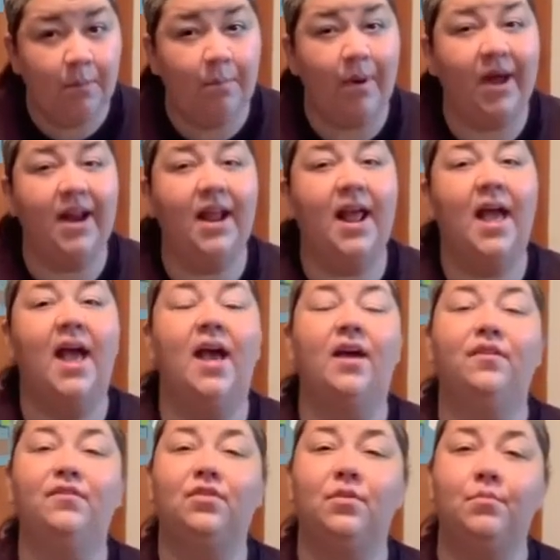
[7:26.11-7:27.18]
but it
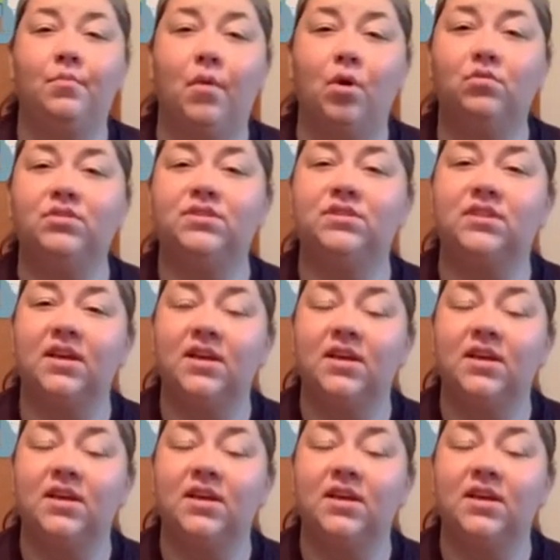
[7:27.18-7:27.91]
has the most